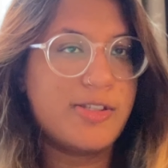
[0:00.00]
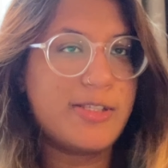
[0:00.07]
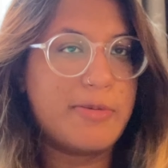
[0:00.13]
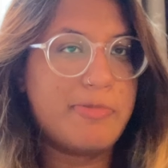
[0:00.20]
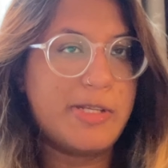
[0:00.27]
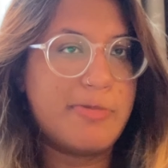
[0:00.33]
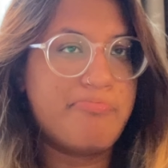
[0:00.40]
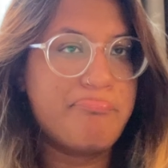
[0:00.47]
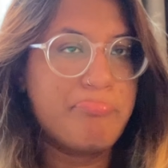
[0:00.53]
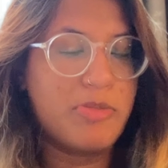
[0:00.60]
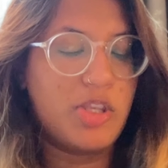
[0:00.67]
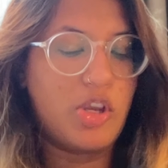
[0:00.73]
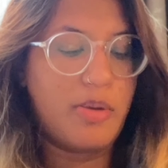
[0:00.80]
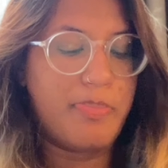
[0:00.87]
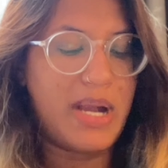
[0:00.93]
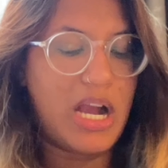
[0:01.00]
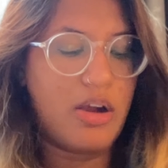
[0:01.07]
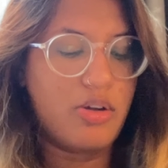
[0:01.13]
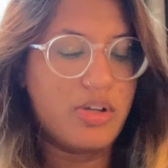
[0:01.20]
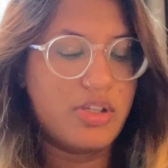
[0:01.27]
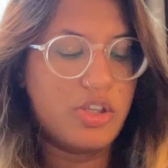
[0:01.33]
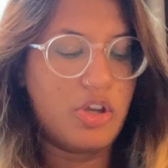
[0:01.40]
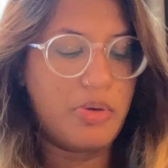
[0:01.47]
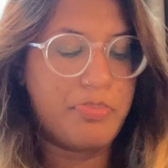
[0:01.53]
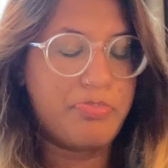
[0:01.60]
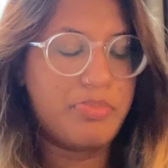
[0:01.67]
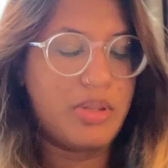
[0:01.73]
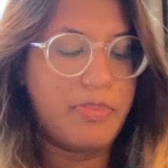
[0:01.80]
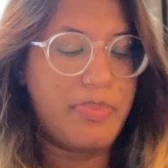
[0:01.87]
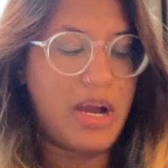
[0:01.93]
I mean, your power, your
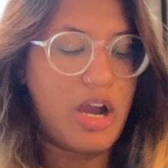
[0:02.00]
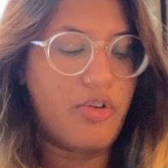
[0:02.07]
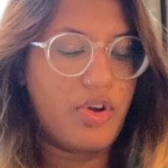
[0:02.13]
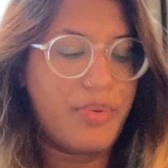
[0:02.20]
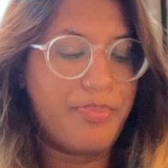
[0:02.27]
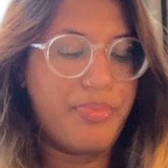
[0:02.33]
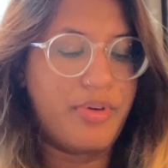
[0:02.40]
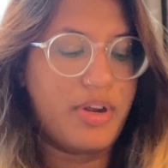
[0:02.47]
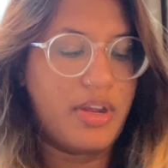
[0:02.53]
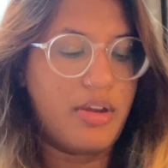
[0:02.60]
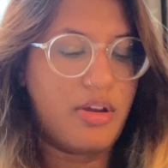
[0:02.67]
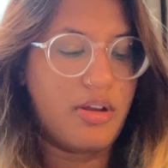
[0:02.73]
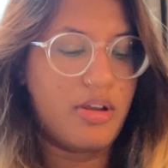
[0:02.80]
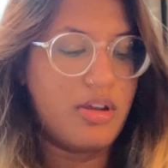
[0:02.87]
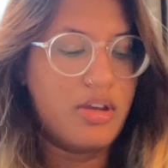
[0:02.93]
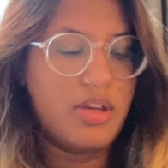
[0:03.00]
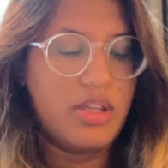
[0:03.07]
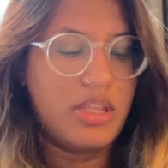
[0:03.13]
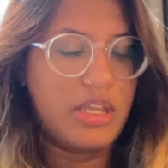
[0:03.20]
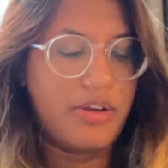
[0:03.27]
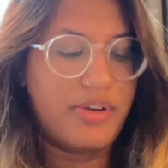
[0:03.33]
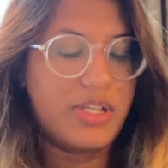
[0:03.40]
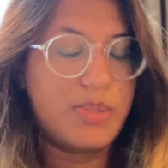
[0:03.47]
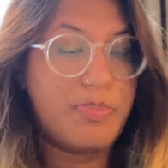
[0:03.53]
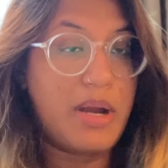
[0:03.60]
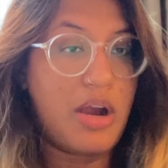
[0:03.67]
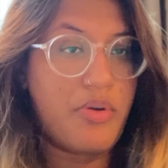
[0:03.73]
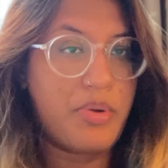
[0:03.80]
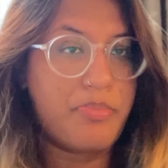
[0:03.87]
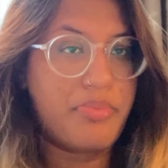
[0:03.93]
the power of prayer. There is
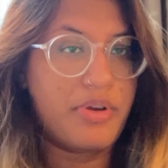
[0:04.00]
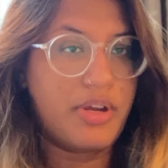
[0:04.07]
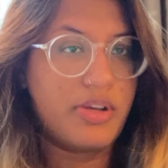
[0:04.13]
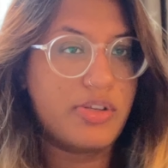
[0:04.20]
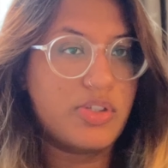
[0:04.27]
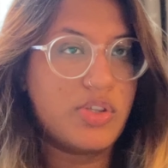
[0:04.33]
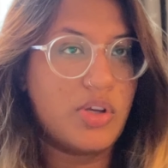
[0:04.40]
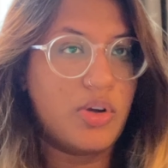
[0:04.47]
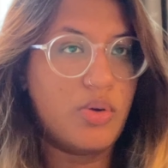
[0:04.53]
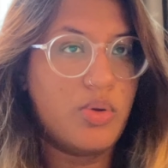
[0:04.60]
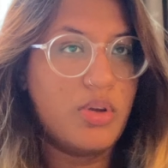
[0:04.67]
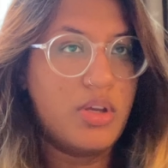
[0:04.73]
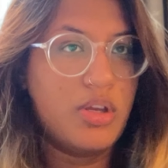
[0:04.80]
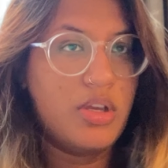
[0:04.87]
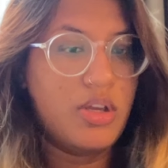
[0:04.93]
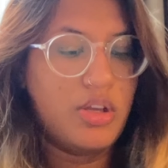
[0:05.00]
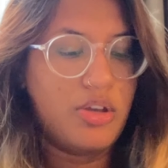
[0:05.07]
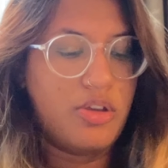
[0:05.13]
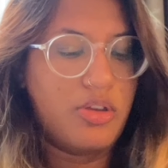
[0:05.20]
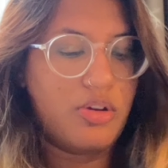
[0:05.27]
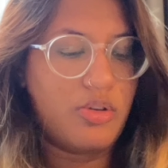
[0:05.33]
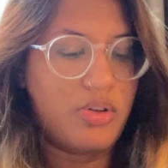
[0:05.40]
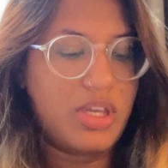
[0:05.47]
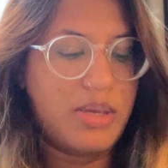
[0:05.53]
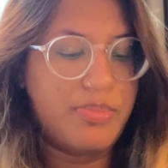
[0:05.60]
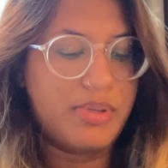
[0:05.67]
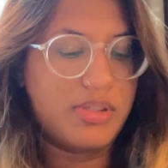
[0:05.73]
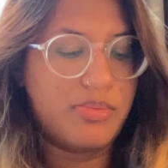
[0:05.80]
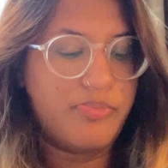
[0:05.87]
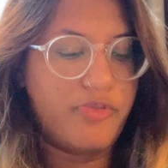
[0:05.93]
power in prayer. So, you know, keep
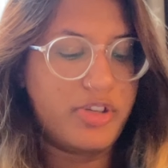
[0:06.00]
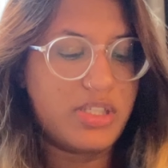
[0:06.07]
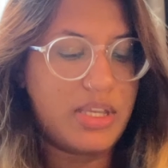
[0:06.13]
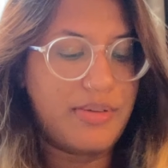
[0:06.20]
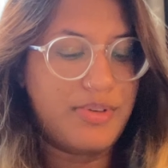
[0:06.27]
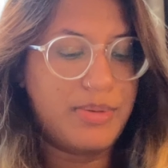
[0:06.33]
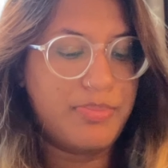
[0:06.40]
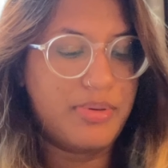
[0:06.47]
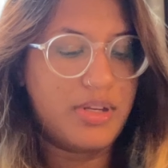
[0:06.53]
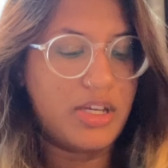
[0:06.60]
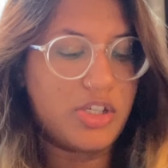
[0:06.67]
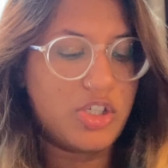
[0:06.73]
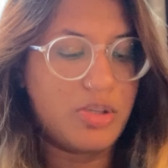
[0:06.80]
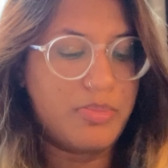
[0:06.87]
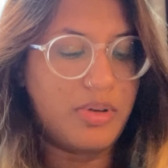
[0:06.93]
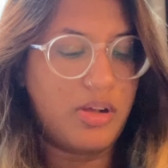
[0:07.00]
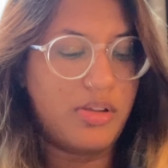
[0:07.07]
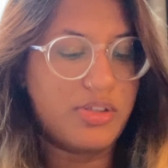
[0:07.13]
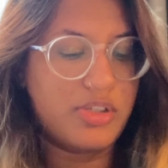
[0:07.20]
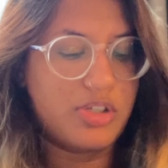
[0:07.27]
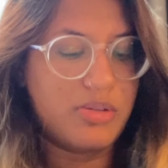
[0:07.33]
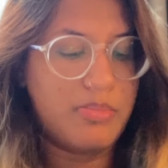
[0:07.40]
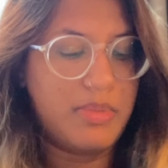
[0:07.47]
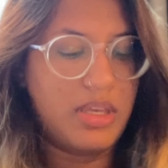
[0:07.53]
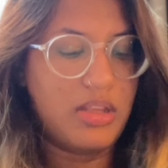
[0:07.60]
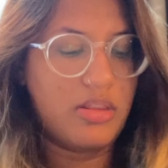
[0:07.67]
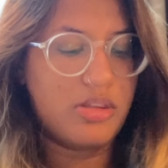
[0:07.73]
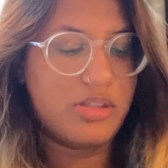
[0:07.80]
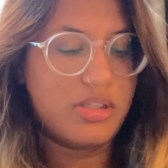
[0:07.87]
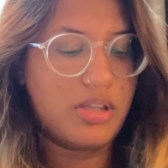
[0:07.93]
us for safety protection, but also to meet
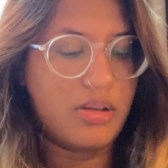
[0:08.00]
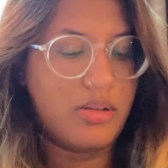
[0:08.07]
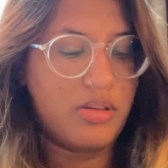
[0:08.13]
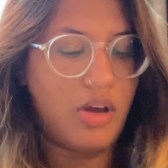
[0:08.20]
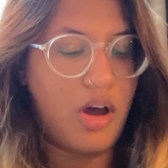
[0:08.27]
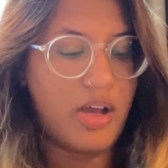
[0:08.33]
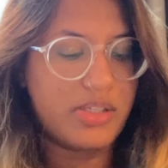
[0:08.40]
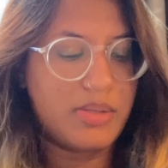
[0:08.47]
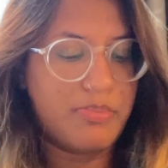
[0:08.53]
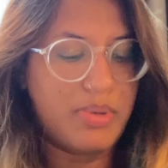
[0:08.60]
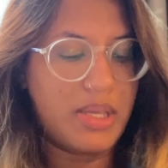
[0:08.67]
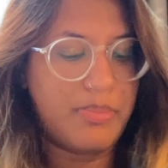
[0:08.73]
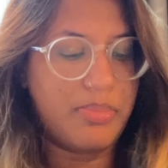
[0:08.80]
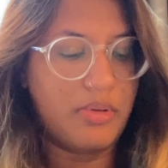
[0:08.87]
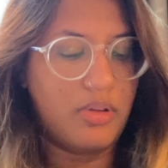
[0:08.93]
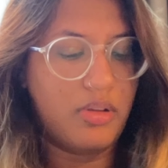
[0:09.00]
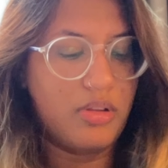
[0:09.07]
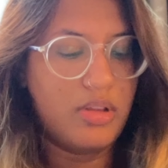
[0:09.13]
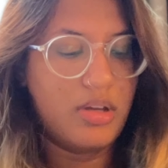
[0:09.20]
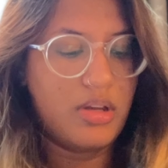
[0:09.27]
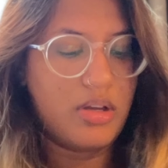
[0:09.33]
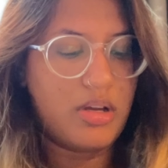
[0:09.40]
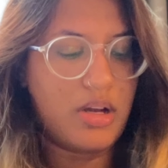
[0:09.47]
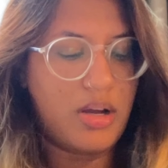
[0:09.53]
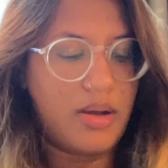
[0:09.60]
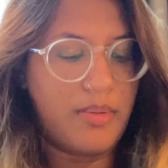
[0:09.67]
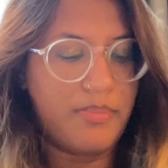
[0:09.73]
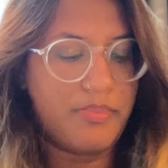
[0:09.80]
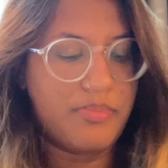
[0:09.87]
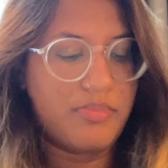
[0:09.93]
the awesome people,
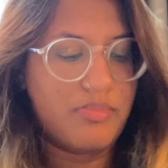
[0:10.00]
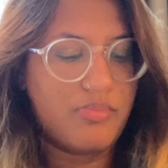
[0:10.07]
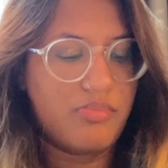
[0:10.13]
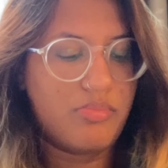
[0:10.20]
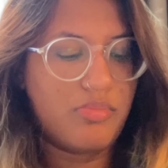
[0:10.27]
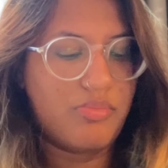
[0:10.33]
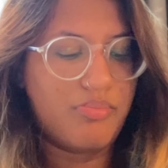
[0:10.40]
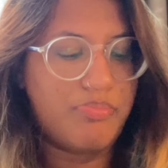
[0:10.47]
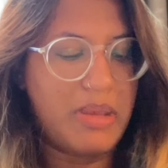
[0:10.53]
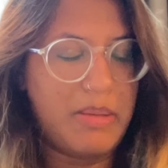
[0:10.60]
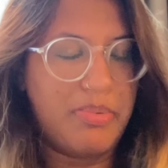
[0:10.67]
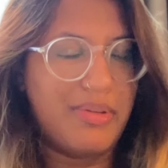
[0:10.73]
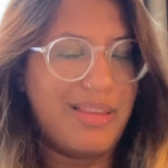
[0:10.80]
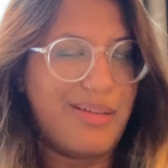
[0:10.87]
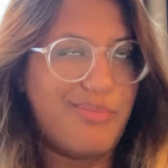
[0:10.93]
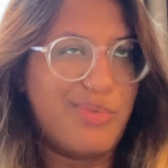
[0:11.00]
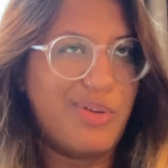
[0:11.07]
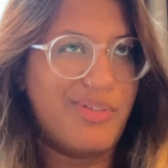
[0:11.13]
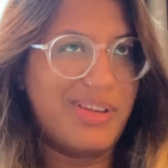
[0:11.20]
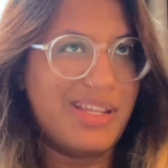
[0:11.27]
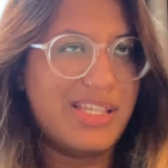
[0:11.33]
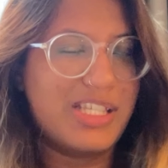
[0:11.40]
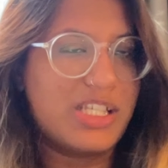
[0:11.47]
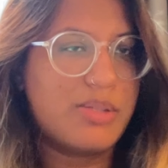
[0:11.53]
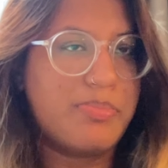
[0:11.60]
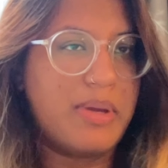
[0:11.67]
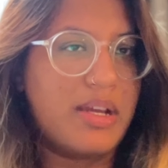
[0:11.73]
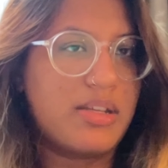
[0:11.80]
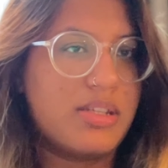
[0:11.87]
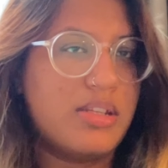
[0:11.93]
um, people that we were least
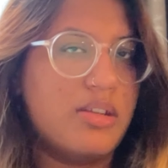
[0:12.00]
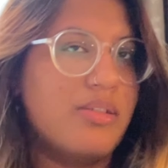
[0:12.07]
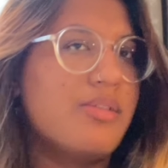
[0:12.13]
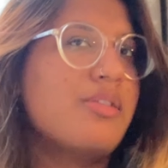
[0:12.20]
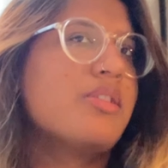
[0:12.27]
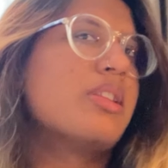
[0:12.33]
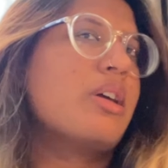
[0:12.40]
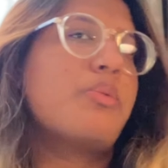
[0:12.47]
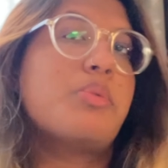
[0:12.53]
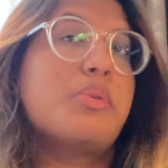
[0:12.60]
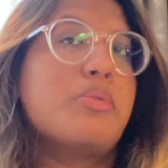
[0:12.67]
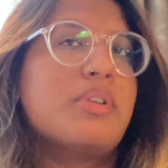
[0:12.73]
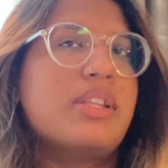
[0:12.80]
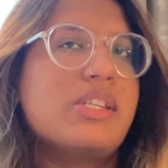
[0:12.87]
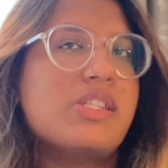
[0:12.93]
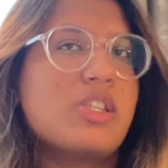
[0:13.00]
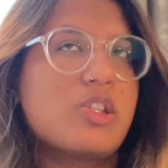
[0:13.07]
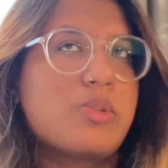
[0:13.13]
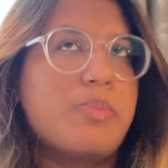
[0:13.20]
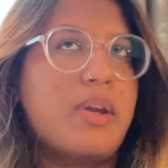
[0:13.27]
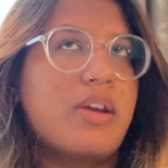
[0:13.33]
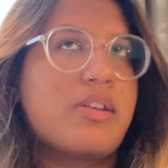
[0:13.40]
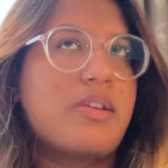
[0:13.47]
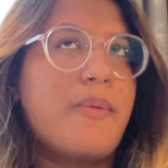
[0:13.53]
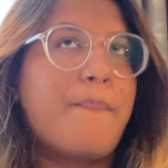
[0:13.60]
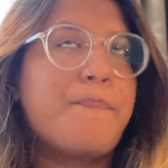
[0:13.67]
expected, that we would least expect.